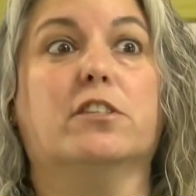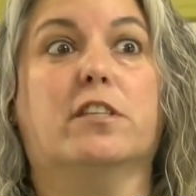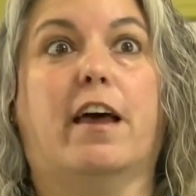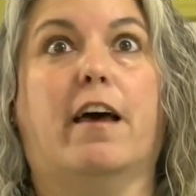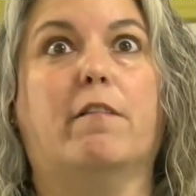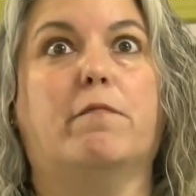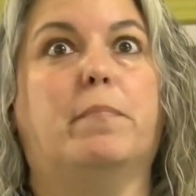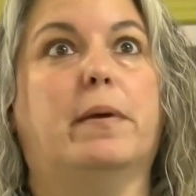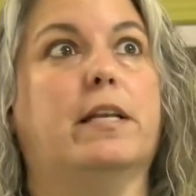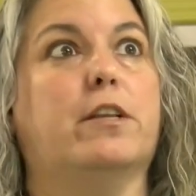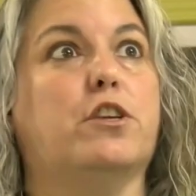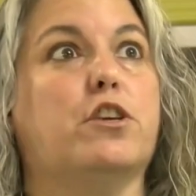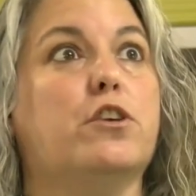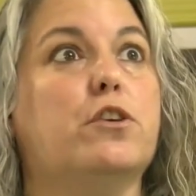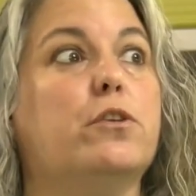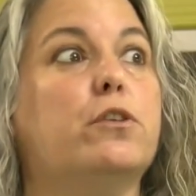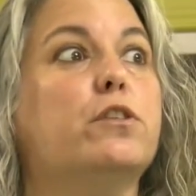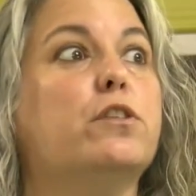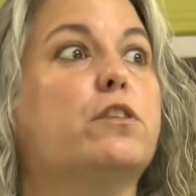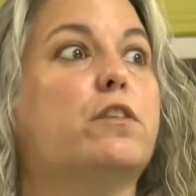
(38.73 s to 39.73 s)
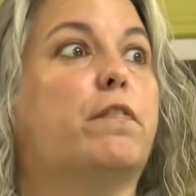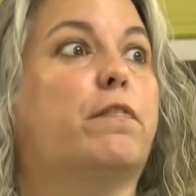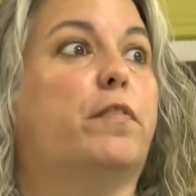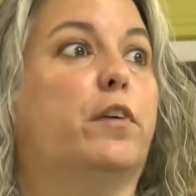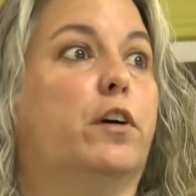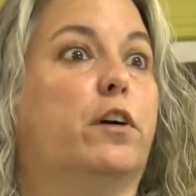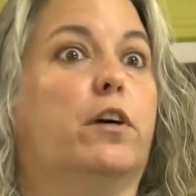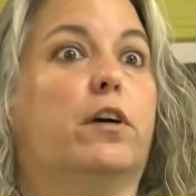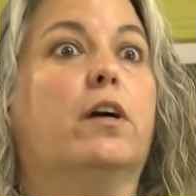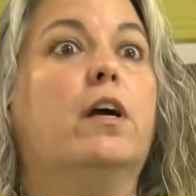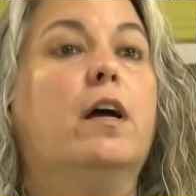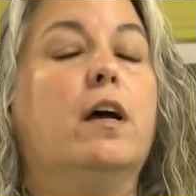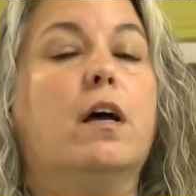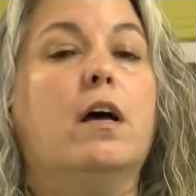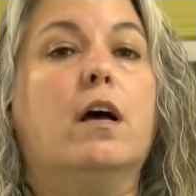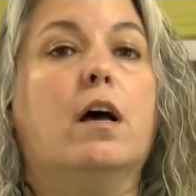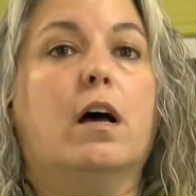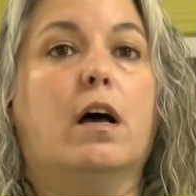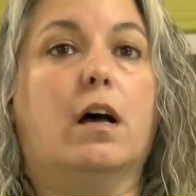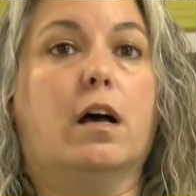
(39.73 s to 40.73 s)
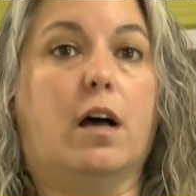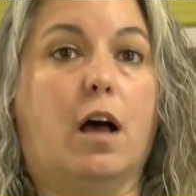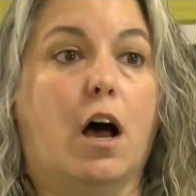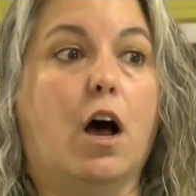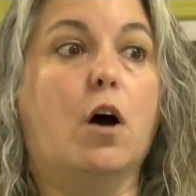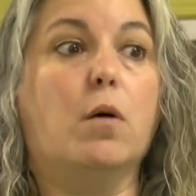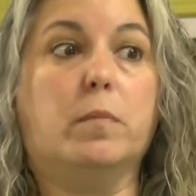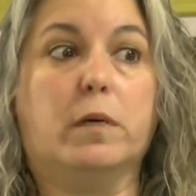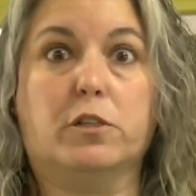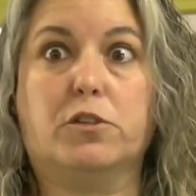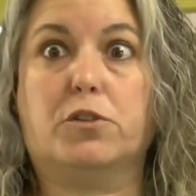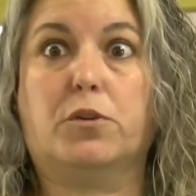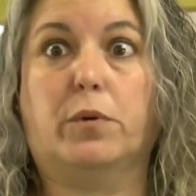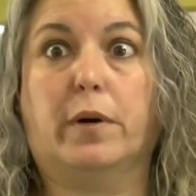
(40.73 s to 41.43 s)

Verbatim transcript: have been used for almost